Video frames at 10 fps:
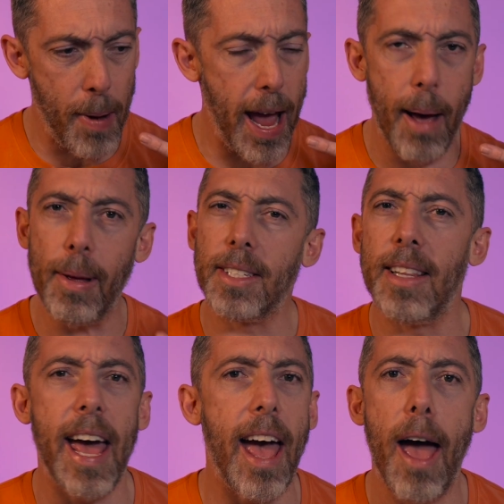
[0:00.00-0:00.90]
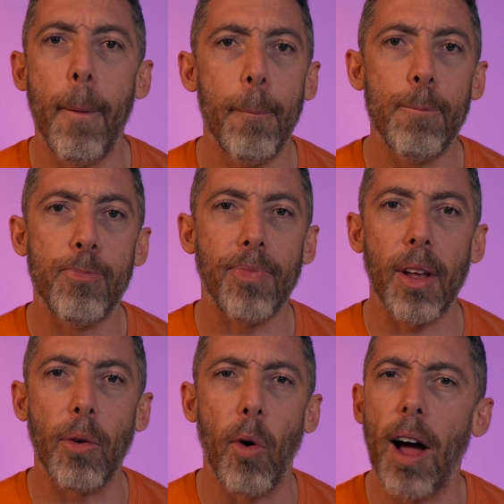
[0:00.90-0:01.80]
bam, it's there,
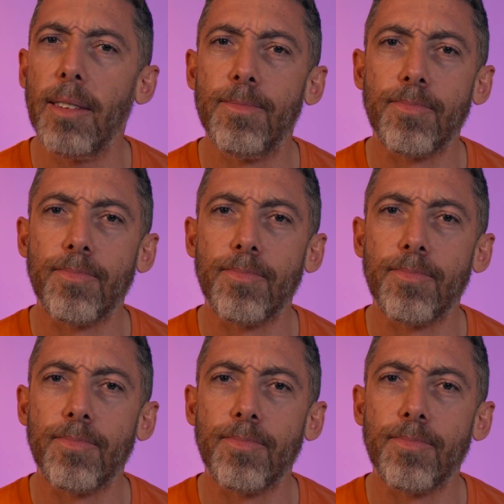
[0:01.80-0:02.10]
right?